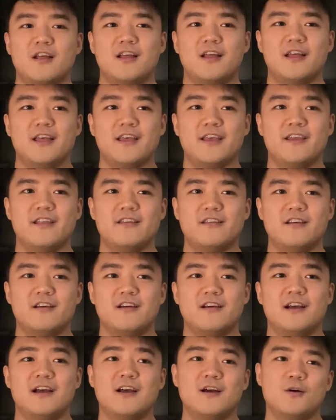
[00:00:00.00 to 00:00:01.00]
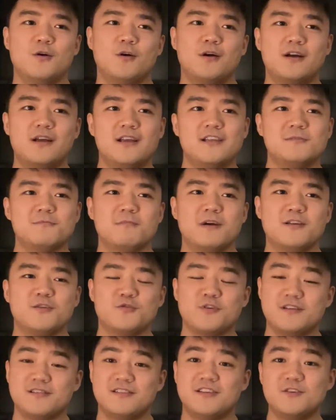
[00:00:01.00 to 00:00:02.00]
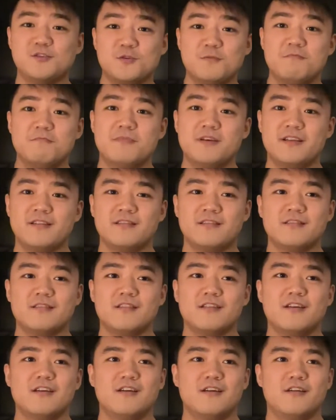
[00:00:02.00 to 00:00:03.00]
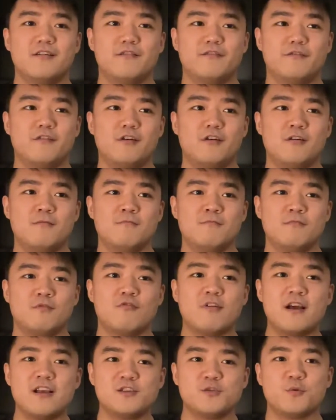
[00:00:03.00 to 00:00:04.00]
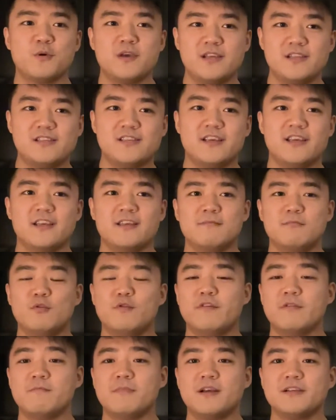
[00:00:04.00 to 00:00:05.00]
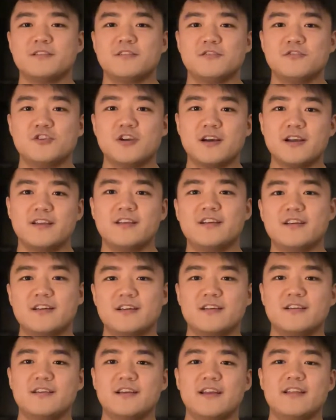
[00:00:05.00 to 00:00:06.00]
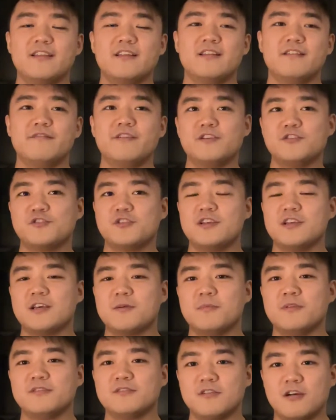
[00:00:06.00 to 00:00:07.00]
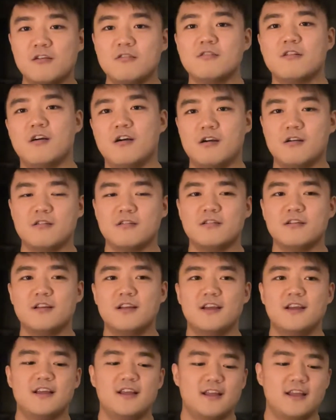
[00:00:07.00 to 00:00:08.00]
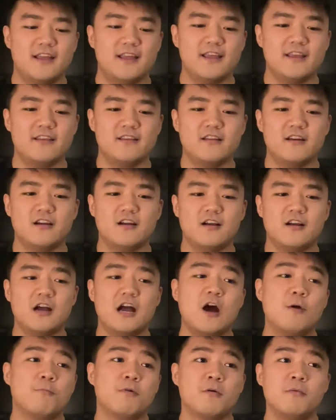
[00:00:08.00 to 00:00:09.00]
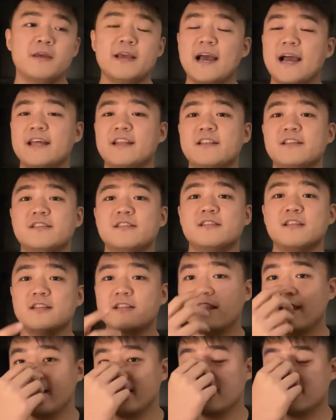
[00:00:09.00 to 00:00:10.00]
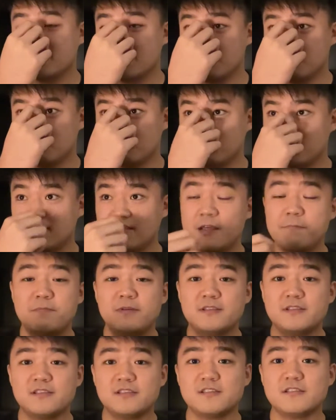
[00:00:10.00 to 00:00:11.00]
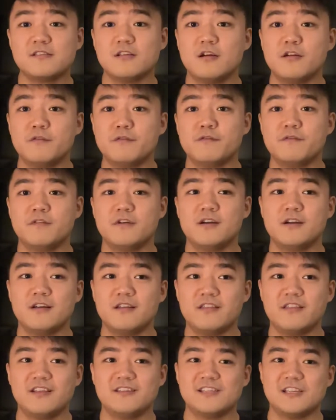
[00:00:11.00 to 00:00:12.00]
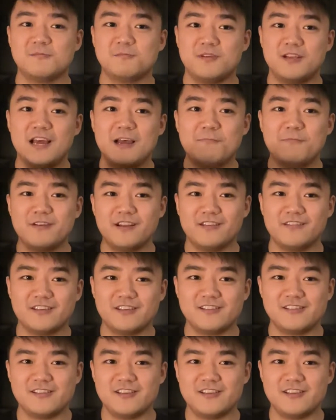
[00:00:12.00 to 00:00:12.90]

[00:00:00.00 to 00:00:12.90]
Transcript: and how has my transition been from graduating, moving back to China, and then eventually coming to Hong Kong. And I'll probably add in like some snippets of things that's been happening this